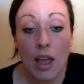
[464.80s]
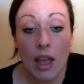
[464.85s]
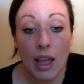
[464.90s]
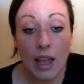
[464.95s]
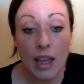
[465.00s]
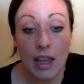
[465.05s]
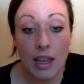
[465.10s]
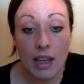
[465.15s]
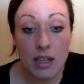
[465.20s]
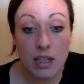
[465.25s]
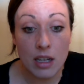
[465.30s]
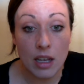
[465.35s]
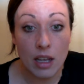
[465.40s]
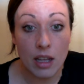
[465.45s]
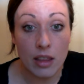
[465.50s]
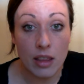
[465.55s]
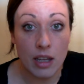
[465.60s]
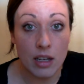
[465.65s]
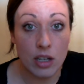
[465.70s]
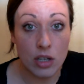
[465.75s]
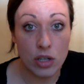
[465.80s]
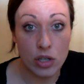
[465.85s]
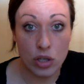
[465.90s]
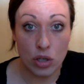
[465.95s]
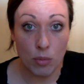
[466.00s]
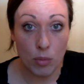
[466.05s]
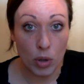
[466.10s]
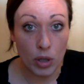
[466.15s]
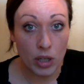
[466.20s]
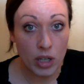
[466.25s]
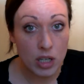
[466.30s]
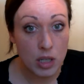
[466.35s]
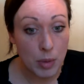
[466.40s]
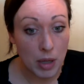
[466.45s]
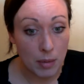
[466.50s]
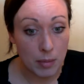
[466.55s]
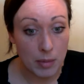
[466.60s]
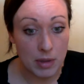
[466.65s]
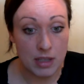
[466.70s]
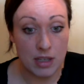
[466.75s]
and the additional mortgage
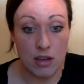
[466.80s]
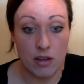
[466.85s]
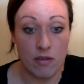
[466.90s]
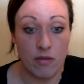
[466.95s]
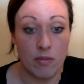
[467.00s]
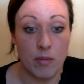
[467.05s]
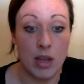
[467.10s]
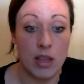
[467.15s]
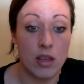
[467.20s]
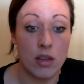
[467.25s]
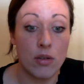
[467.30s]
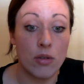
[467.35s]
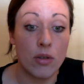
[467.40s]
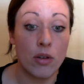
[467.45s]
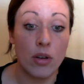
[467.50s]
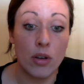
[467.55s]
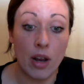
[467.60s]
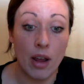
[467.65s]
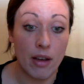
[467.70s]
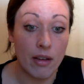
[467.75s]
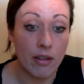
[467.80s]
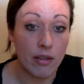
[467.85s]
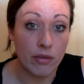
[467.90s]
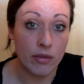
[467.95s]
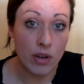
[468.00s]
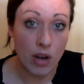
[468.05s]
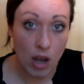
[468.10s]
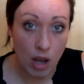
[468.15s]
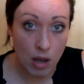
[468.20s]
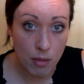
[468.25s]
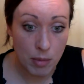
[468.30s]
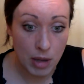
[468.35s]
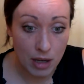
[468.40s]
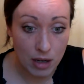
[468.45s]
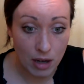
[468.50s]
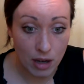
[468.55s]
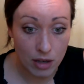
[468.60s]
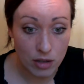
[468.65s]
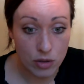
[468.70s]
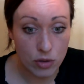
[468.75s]
payments that you've made that you could have not made
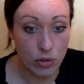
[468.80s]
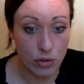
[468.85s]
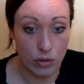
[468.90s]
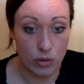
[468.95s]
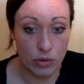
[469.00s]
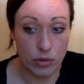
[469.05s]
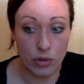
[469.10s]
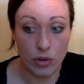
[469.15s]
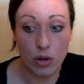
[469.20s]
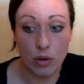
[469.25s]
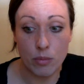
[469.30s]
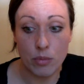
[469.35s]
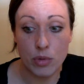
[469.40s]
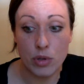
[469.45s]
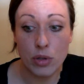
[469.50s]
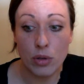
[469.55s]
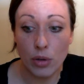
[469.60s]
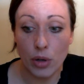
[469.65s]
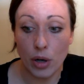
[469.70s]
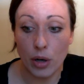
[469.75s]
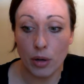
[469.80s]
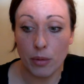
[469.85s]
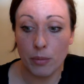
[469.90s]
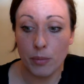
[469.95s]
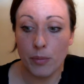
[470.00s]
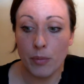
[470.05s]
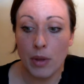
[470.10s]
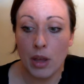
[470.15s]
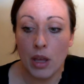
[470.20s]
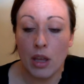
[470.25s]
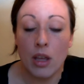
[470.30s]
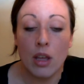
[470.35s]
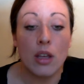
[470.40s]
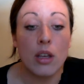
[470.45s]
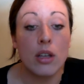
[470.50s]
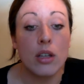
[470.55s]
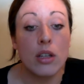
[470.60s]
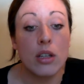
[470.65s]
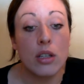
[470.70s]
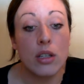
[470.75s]
had you sold your home sooner.
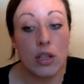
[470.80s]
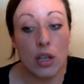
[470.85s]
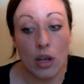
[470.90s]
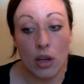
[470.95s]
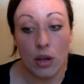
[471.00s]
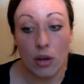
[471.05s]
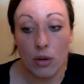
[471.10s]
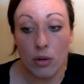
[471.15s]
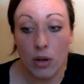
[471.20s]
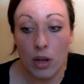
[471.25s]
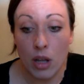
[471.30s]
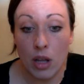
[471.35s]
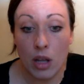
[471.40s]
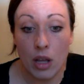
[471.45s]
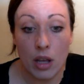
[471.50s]
So,